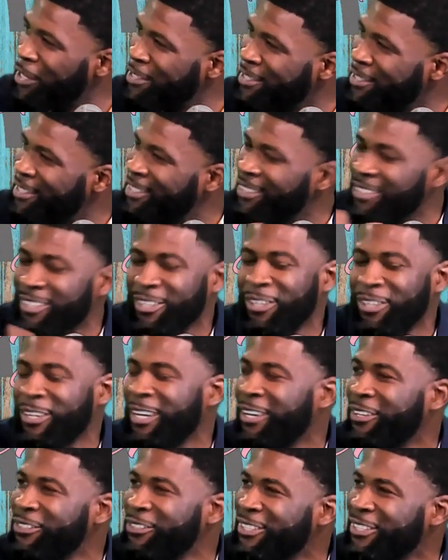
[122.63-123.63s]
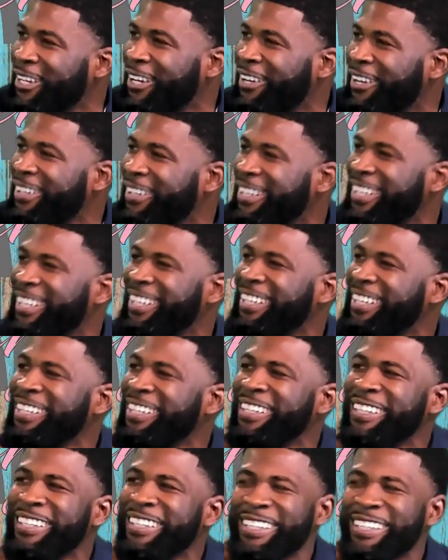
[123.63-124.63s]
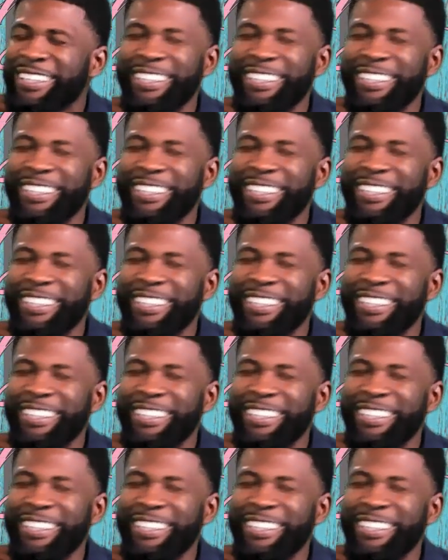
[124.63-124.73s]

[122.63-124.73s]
And now he's on the show.